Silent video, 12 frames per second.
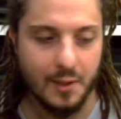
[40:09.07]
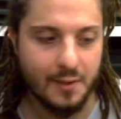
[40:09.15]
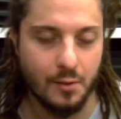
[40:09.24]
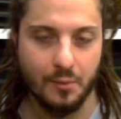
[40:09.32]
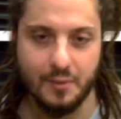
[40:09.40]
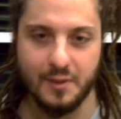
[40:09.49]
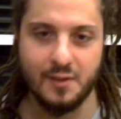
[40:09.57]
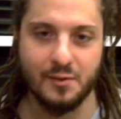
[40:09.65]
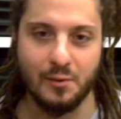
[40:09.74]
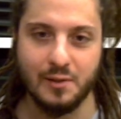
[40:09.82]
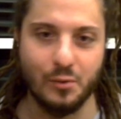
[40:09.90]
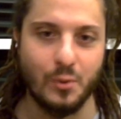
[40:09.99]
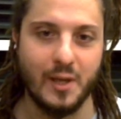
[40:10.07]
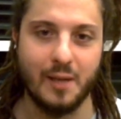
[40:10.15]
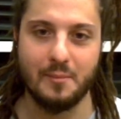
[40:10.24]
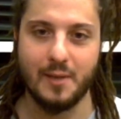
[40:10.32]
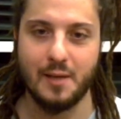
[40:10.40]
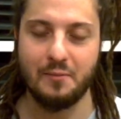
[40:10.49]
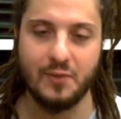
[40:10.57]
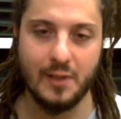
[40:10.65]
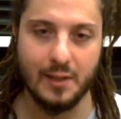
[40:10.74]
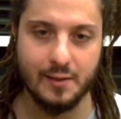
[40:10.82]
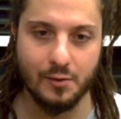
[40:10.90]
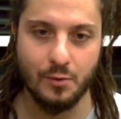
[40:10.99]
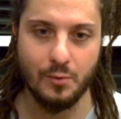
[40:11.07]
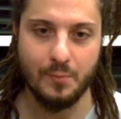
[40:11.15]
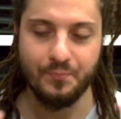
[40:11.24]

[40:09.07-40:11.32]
So this is also why I'm feeling so